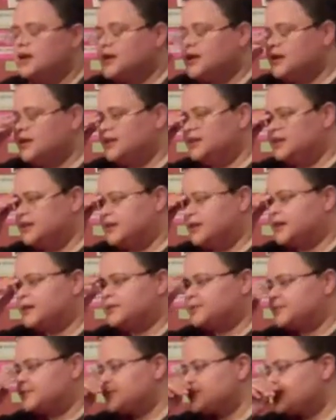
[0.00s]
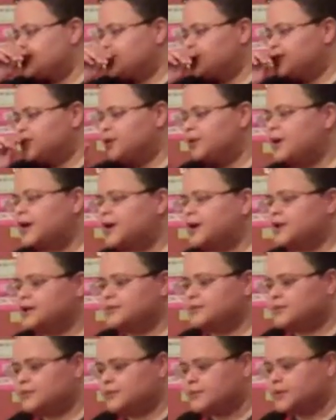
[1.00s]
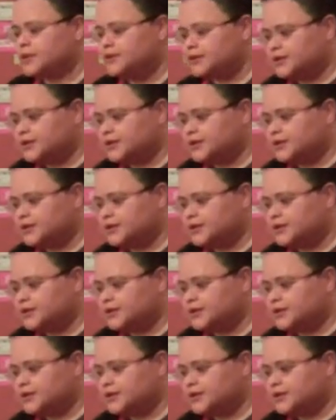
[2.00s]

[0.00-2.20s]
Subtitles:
And so I went to